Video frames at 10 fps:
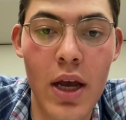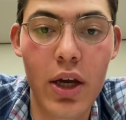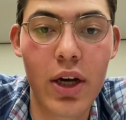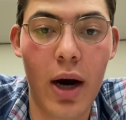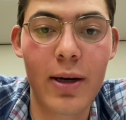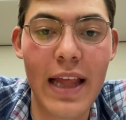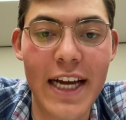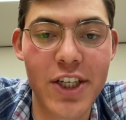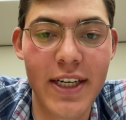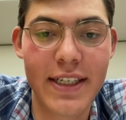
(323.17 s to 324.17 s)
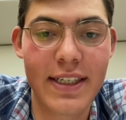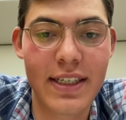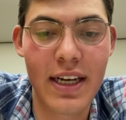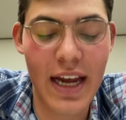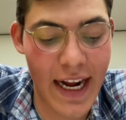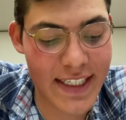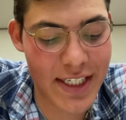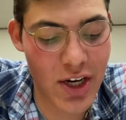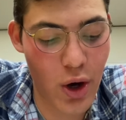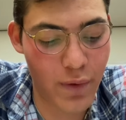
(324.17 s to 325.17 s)
cartilaginous, and
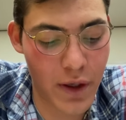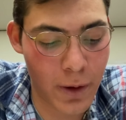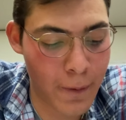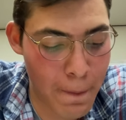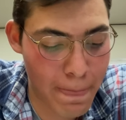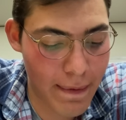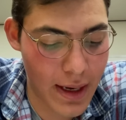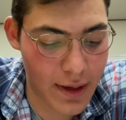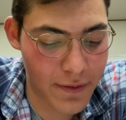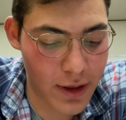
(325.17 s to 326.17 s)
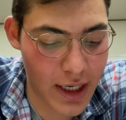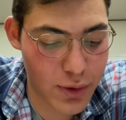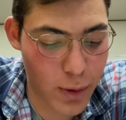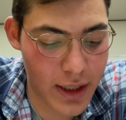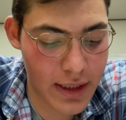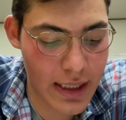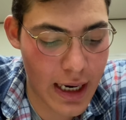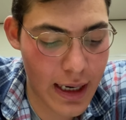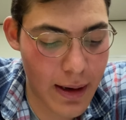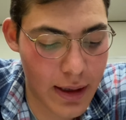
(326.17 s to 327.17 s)
synovial. And if you guys want
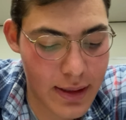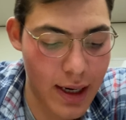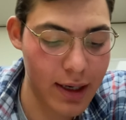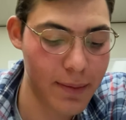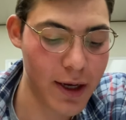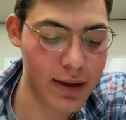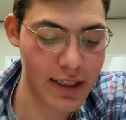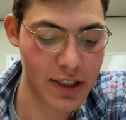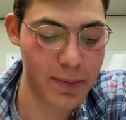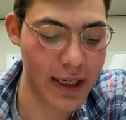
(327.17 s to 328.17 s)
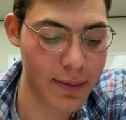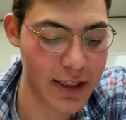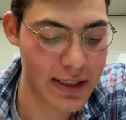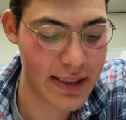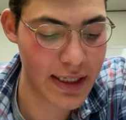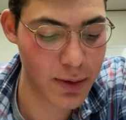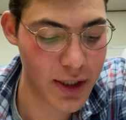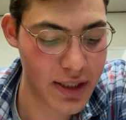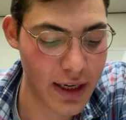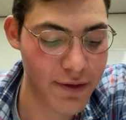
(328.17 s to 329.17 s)
to talk about like just being able to
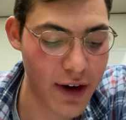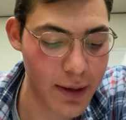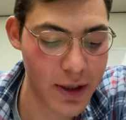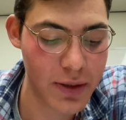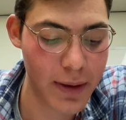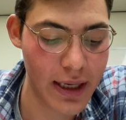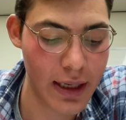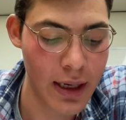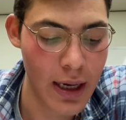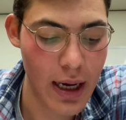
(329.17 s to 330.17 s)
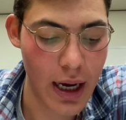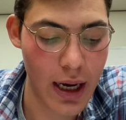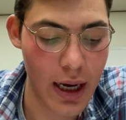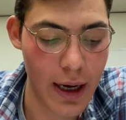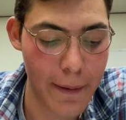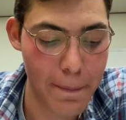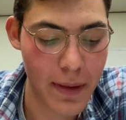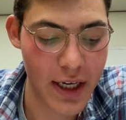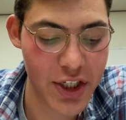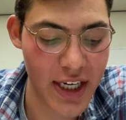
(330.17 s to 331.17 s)
distinguish like fibrous being
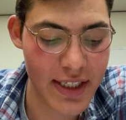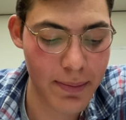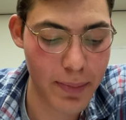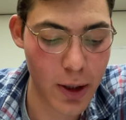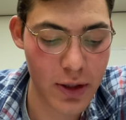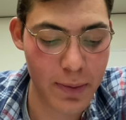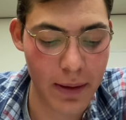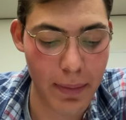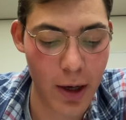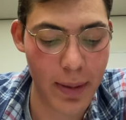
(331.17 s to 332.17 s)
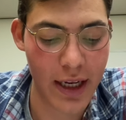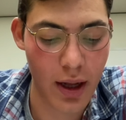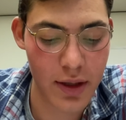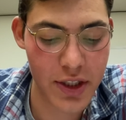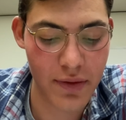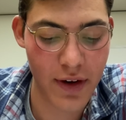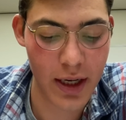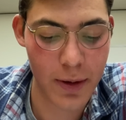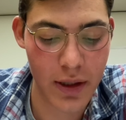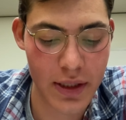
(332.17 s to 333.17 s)
adjacent bones being bound by collagen
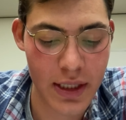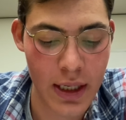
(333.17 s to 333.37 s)
fibers